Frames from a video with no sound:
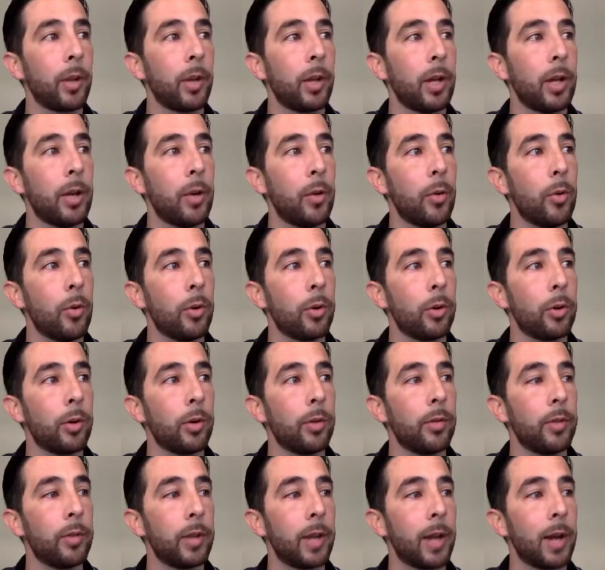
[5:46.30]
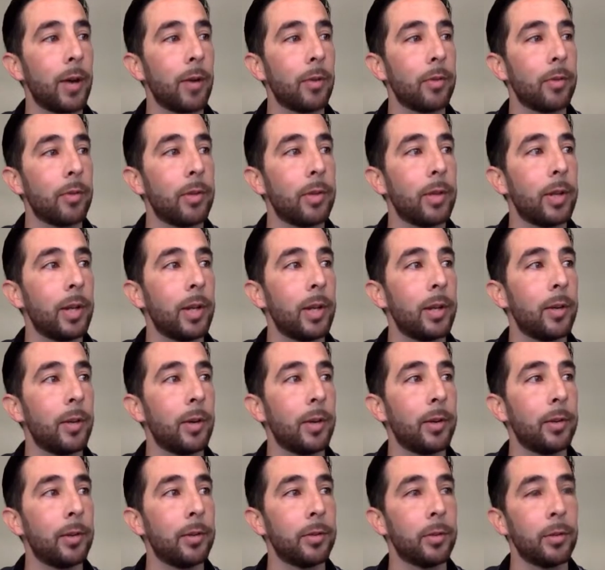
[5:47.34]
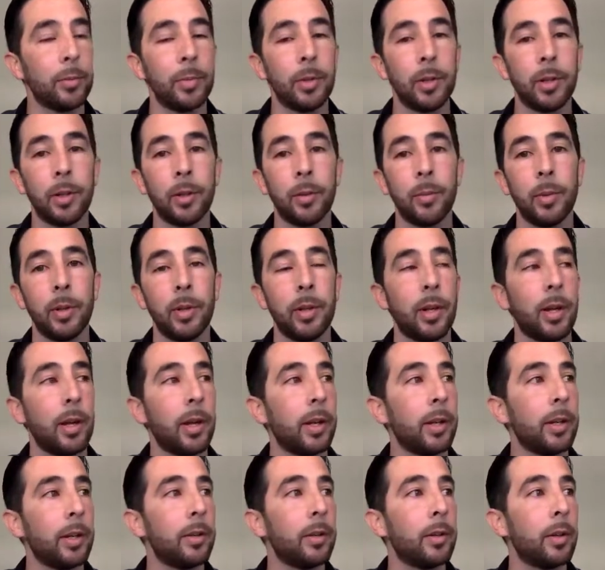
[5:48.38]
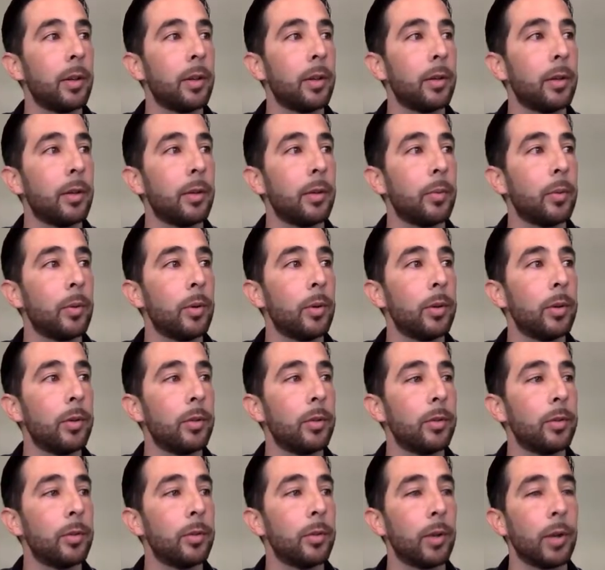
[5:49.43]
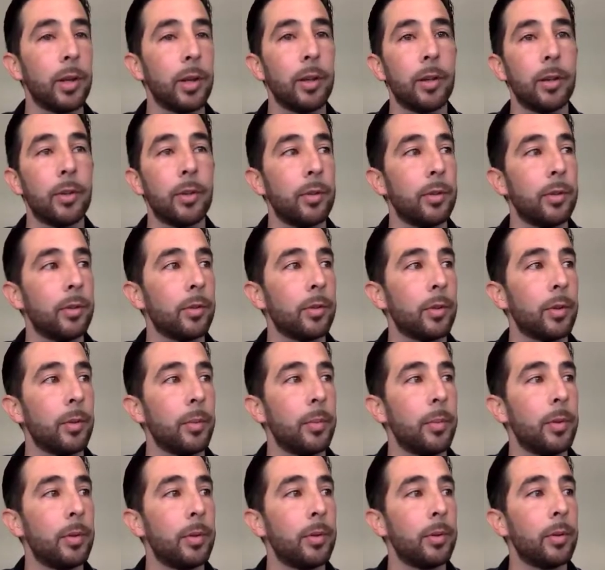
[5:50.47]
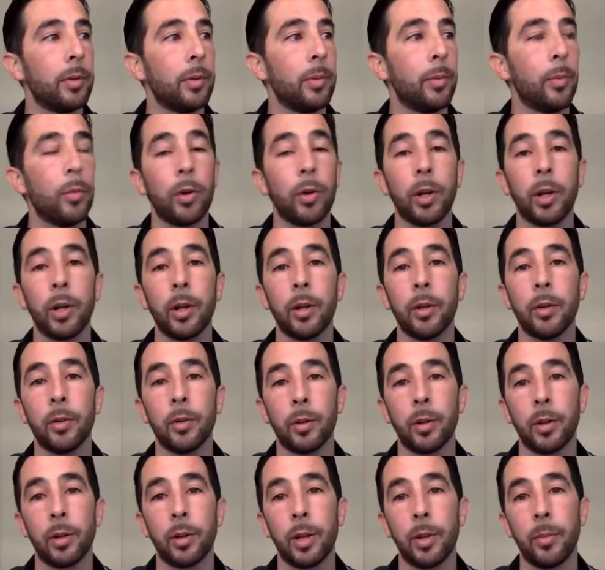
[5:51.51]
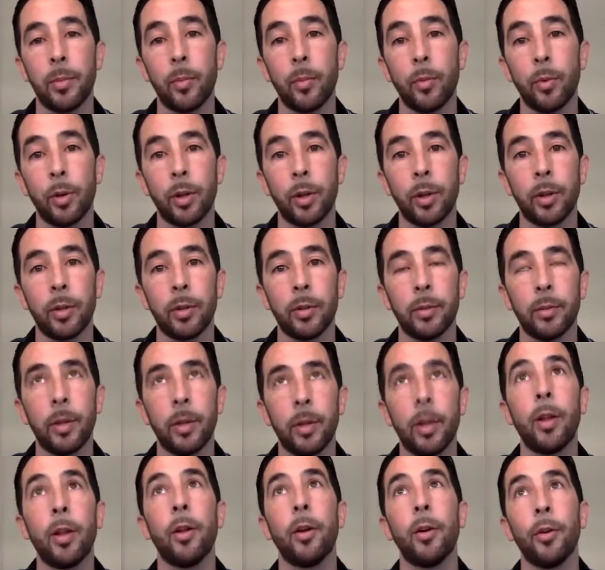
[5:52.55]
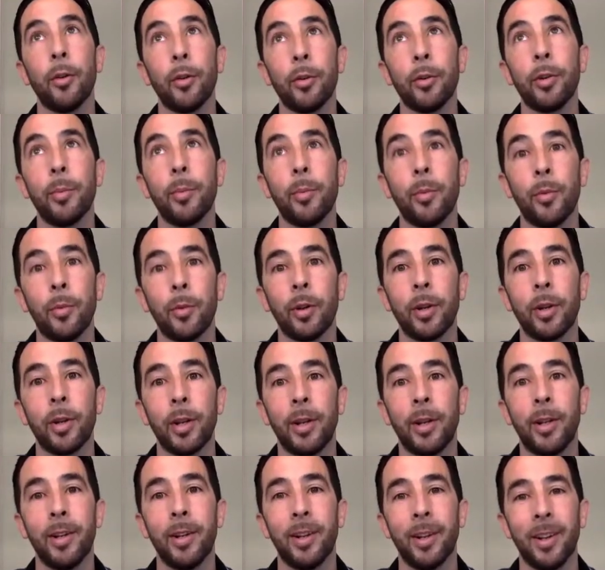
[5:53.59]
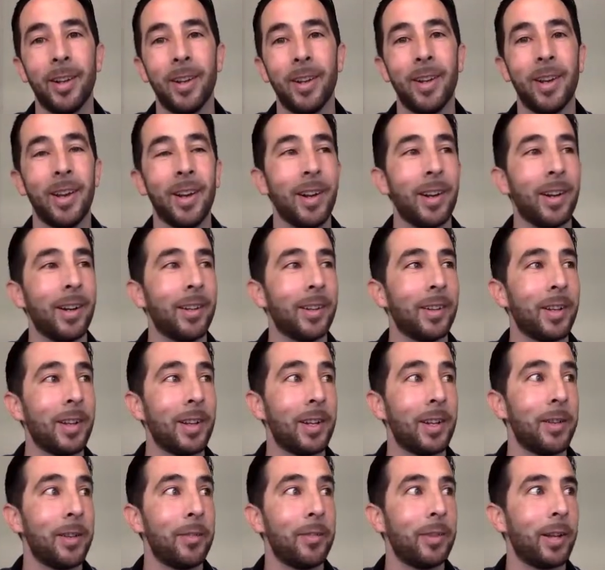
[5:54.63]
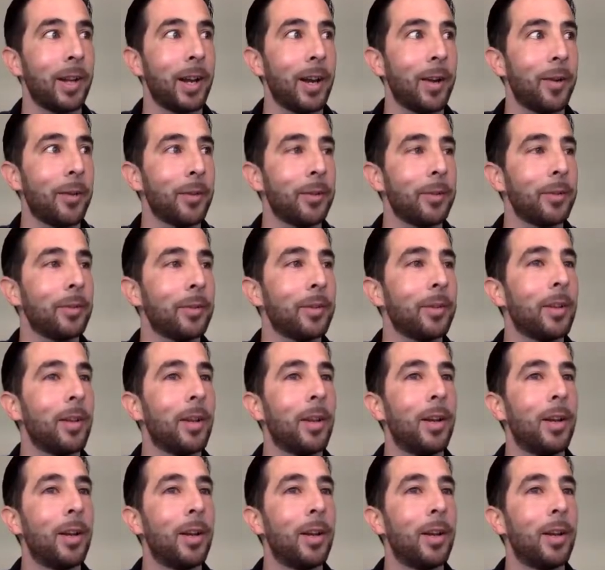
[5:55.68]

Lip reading: in order of the hour of the day, right, 0 being midnight, 1, 2, right, so these are the middle of the morning or the late morning, early morning, late evening hours.